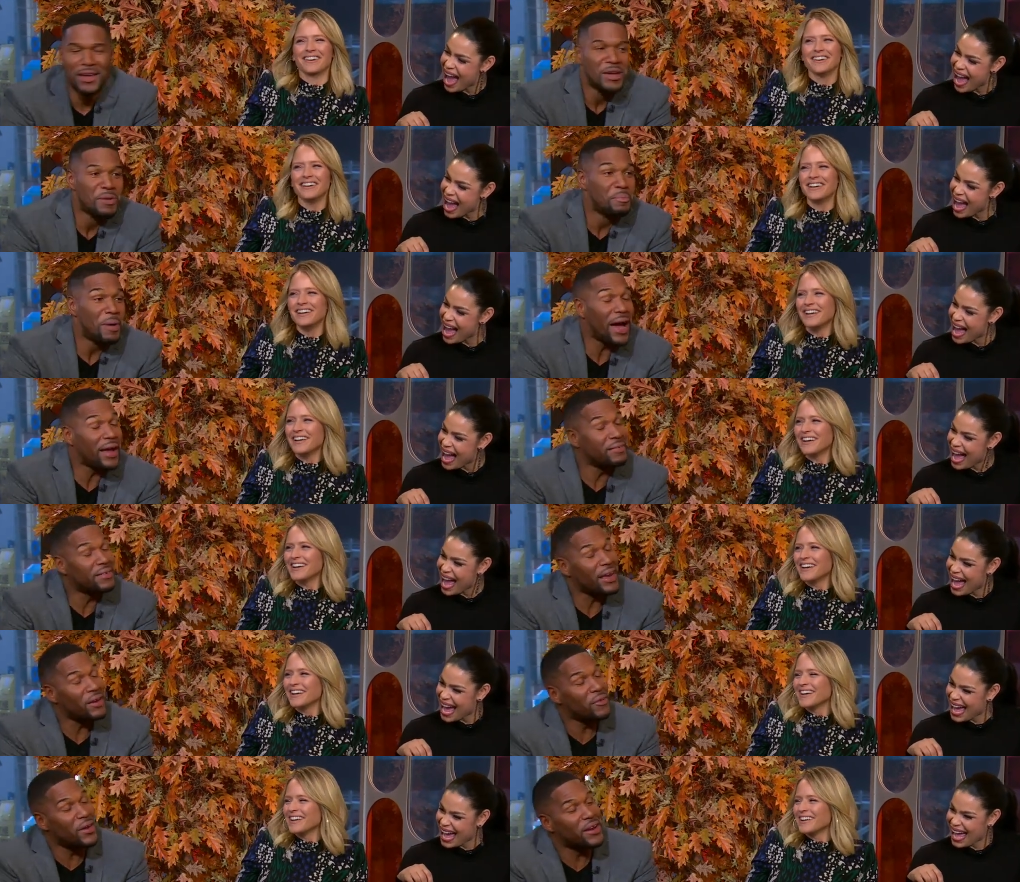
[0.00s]
Speaker 1: But I
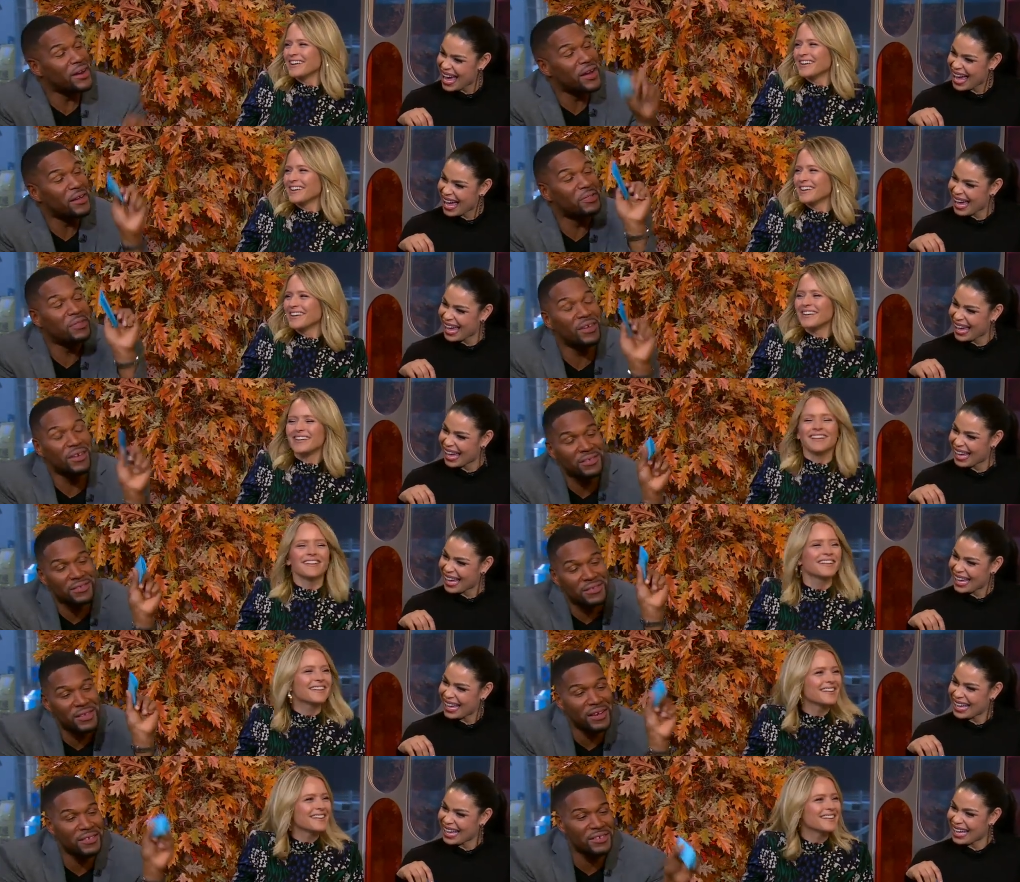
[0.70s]
tell you right now,
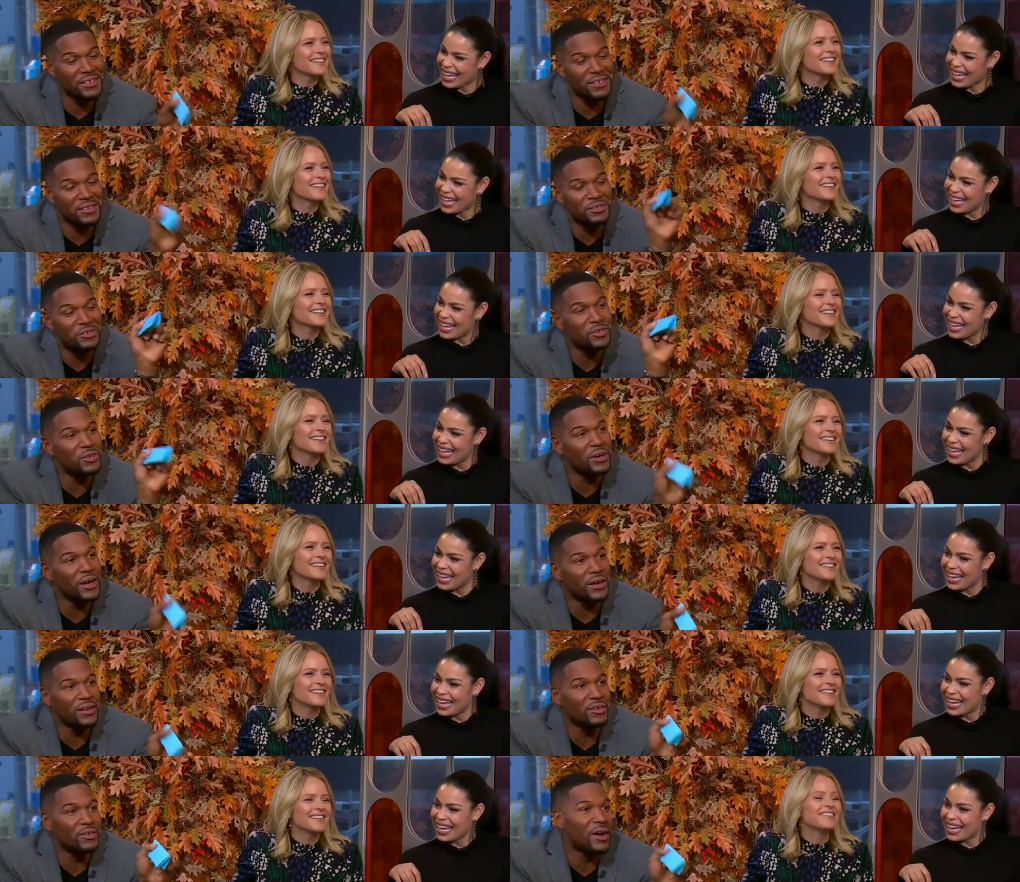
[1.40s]
this this is you
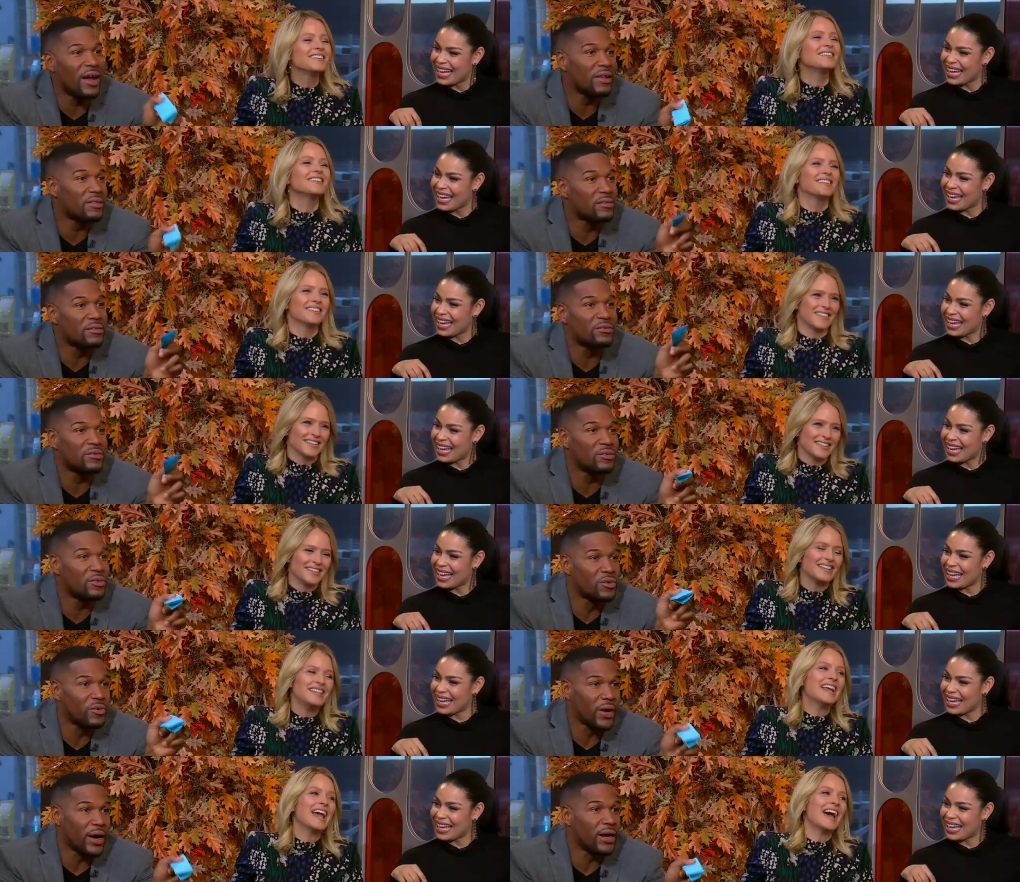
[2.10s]
get you guys are
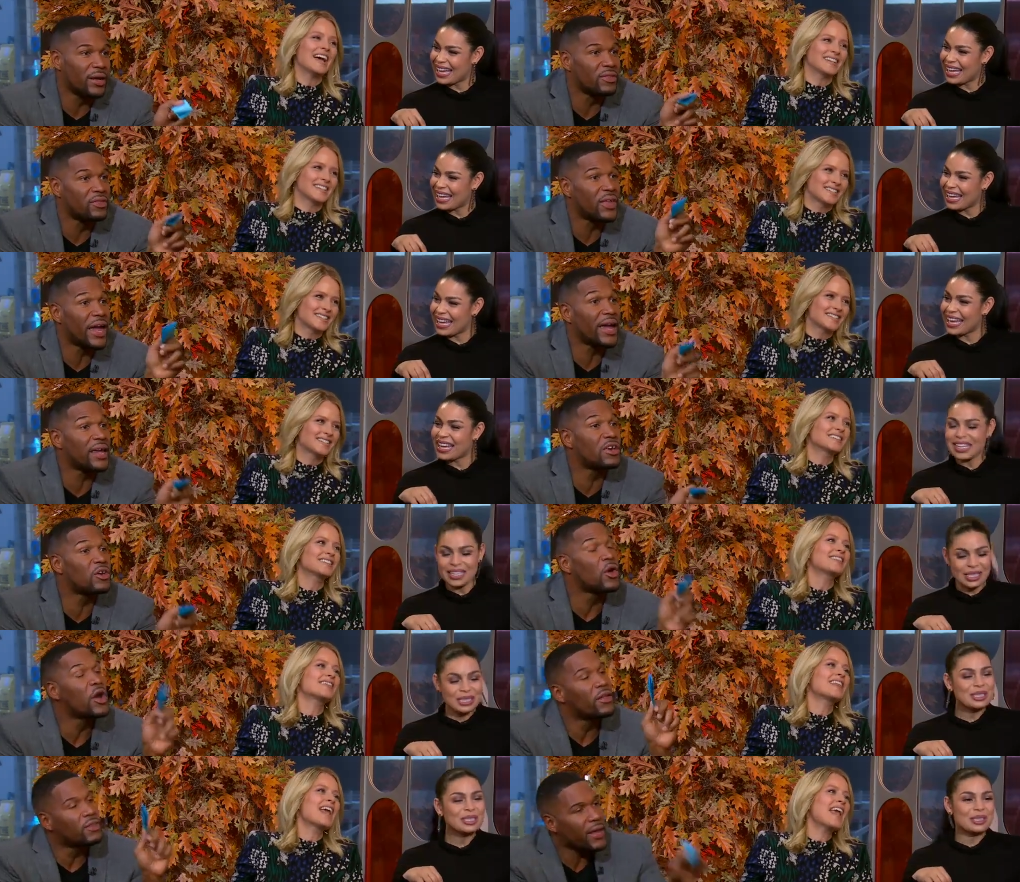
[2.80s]
so great. Yes.
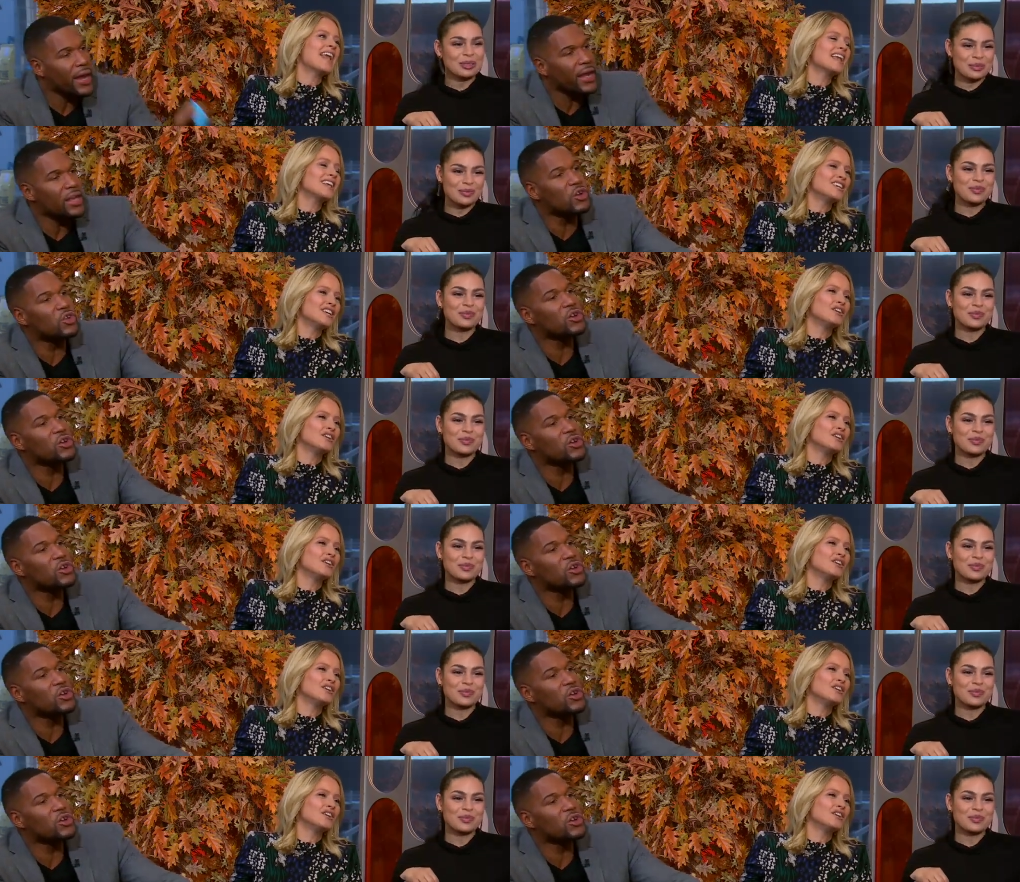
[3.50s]
Thank you. Thank, Thank you. you.